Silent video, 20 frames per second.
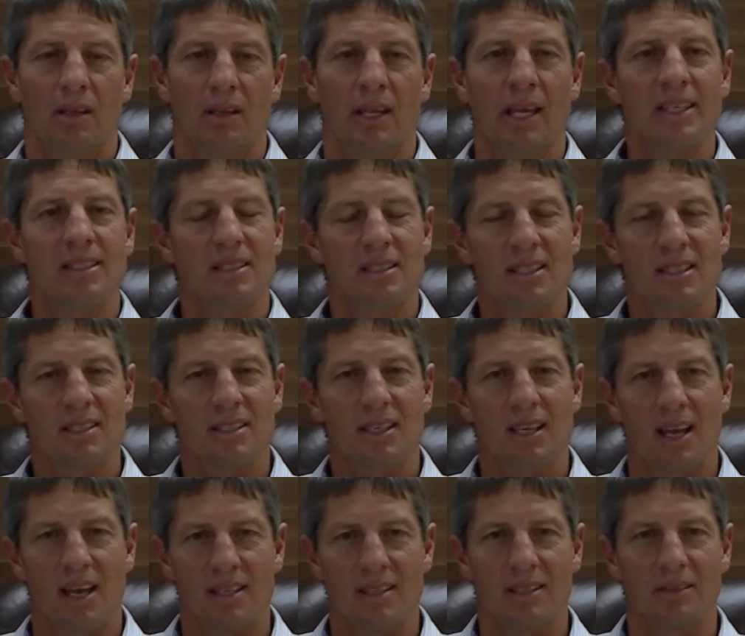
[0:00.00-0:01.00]
Let's
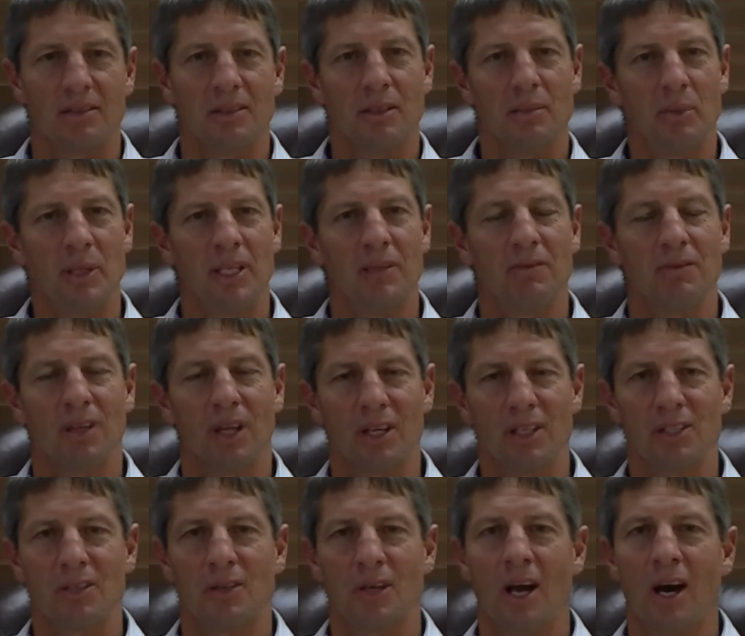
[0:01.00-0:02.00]
discuss a little bit of
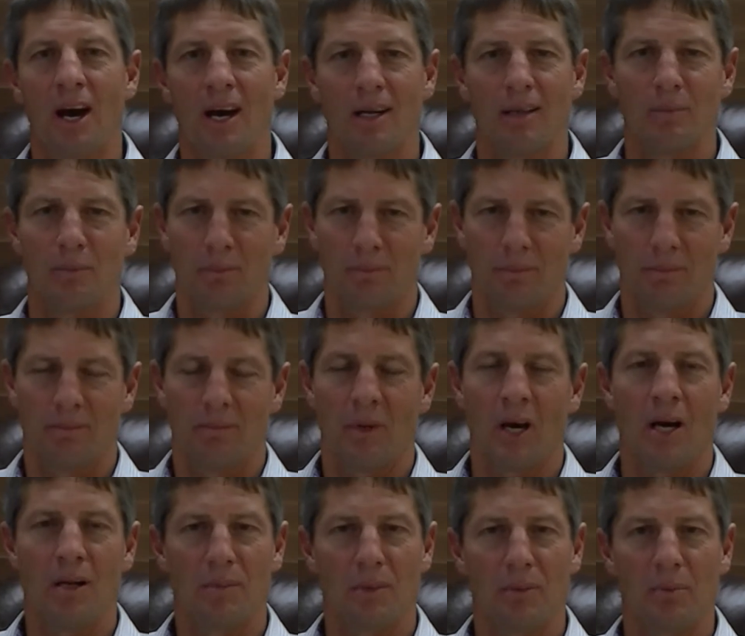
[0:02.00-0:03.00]
luxury
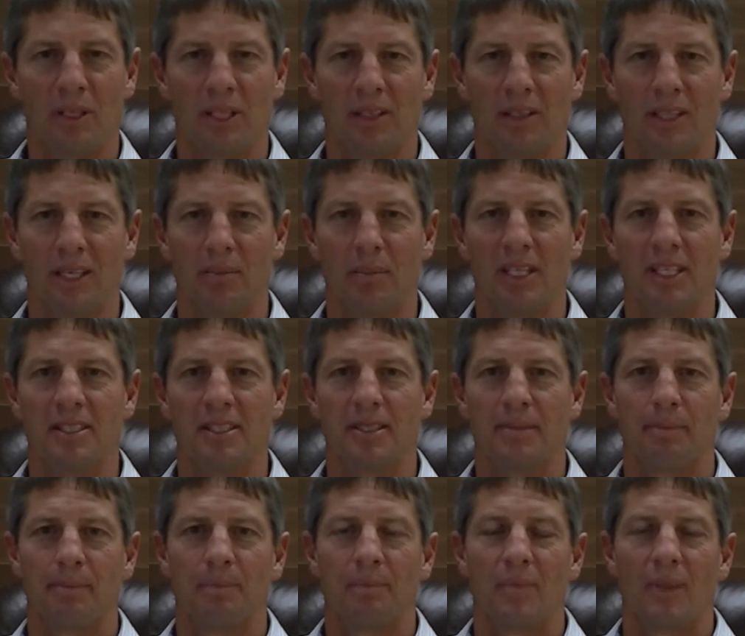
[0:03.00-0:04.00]
automobile
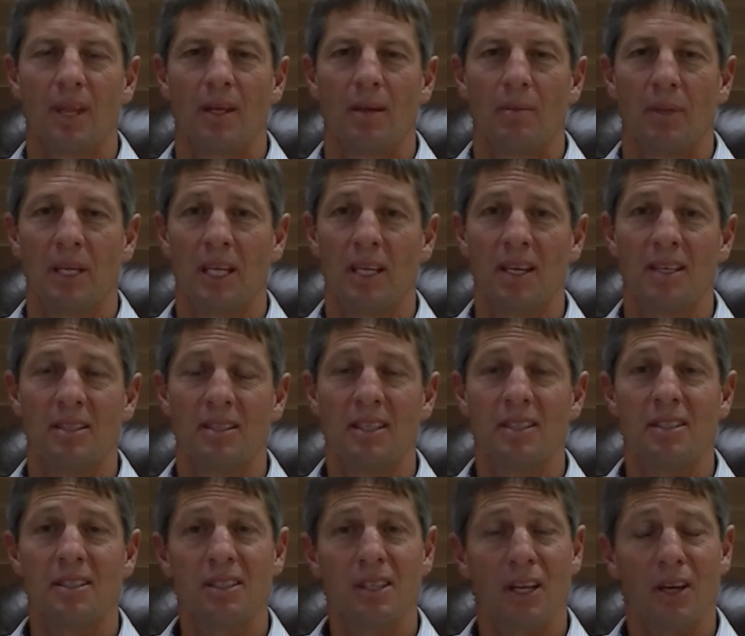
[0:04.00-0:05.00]
limits, because
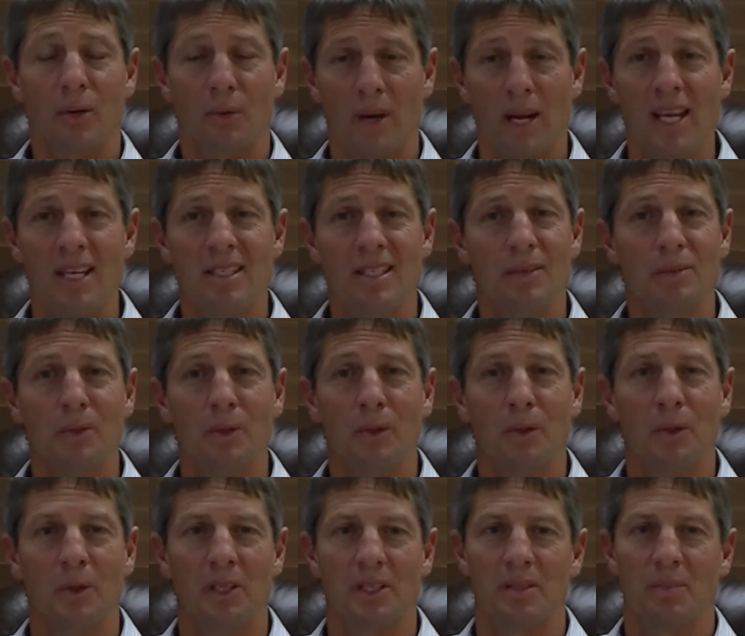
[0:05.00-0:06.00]
this is a crazy
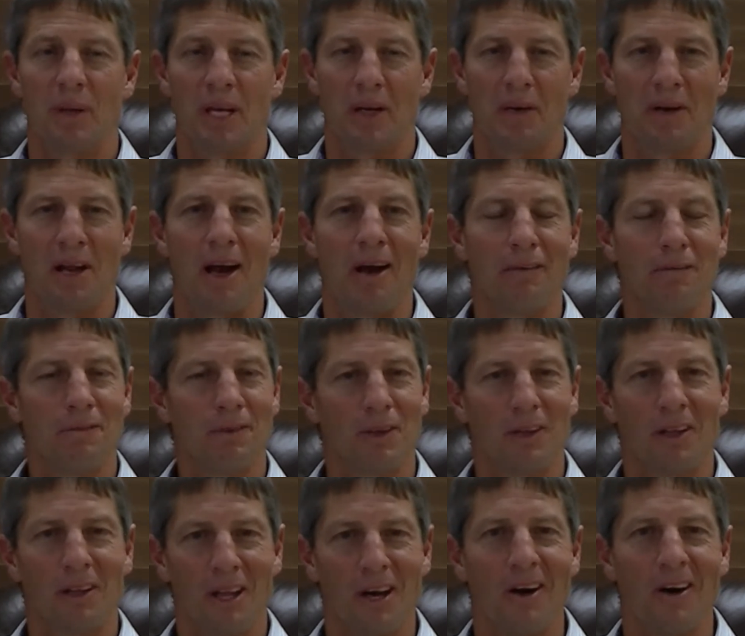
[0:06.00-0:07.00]
rule that's been around for
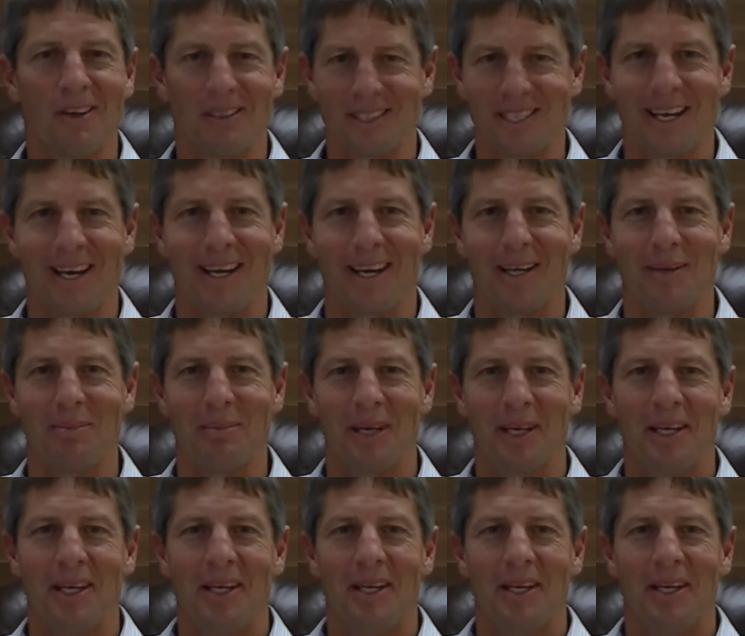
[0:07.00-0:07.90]
a long time.